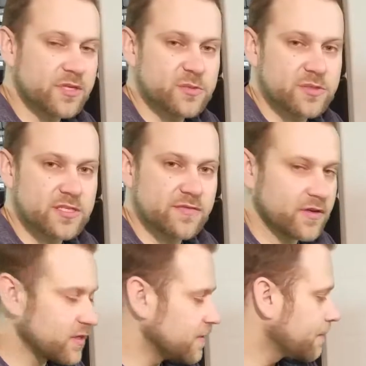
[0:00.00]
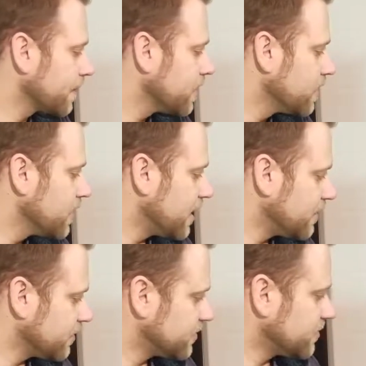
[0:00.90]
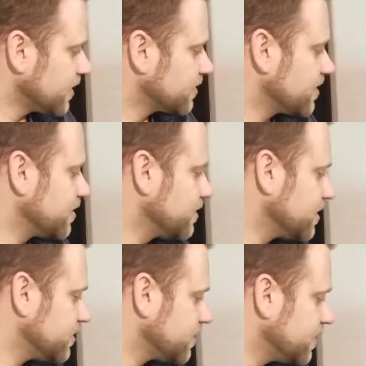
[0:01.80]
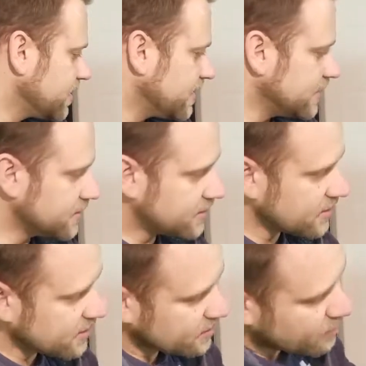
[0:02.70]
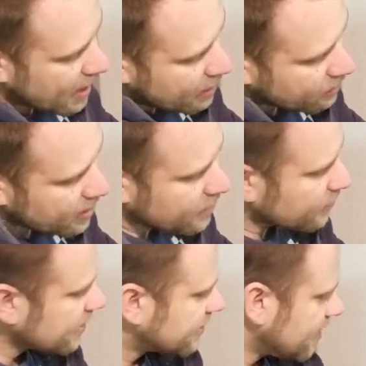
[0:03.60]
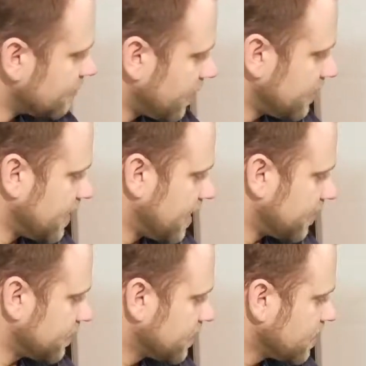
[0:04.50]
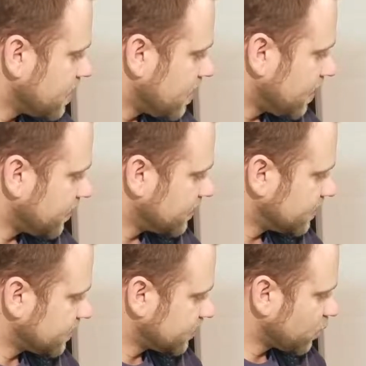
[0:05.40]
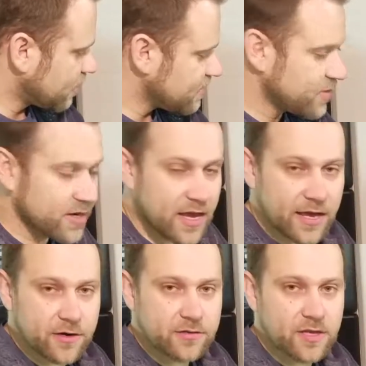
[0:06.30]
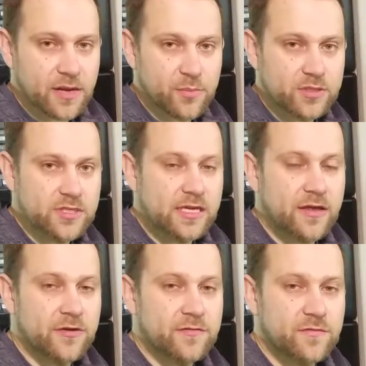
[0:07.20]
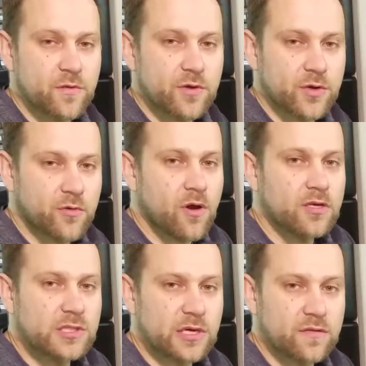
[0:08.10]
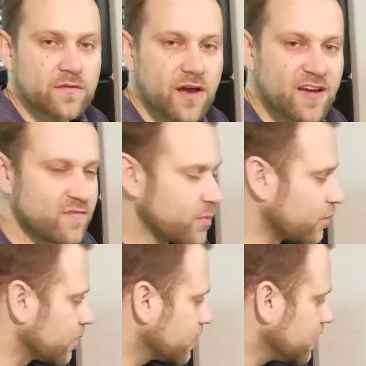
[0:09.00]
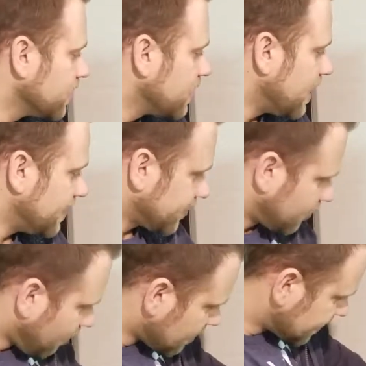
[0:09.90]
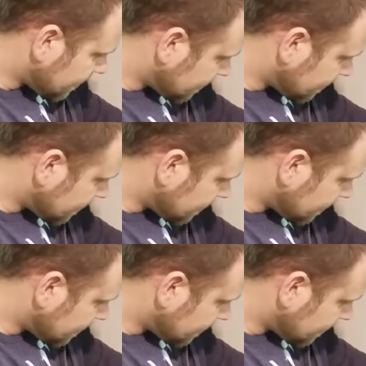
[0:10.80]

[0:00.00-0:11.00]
specifically. Anyway, so next on the list is the power and reset button header. This is a 20-pin header that I put together for the Crosshair V board. And the Crosshair